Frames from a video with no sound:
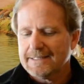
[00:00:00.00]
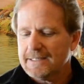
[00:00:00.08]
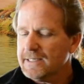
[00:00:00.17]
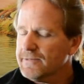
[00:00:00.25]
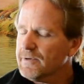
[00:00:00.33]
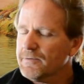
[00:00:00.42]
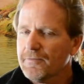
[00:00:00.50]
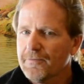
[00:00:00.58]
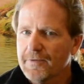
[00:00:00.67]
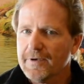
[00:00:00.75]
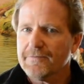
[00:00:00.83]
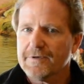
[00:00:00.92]
even
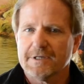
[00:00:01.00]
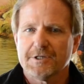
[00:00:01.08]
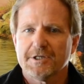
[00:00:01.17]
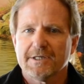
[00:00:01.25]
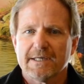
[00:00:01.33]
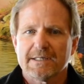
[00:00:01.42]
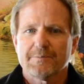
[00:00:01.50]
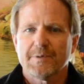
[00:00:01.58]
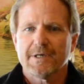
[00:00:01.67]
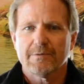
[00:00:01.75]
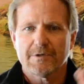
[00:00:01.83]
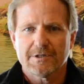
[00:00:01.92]
50
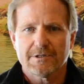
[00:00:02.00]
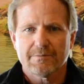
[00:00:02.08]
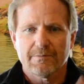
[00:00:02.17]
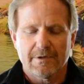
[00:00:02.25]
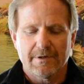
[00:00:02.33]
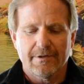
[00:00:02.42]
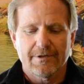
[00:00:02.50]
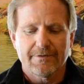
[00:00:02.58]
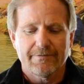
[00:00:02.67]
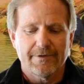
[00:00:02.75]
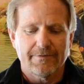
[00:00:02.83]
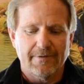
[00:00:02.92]
GSP, which is one of
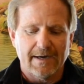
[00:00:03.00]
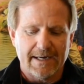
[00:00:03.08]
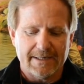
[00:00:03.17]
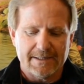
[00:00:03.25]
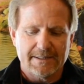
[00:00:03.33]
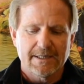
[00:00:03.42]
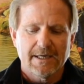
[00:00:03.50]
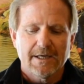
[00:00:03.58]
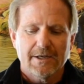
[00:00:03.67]
the finest,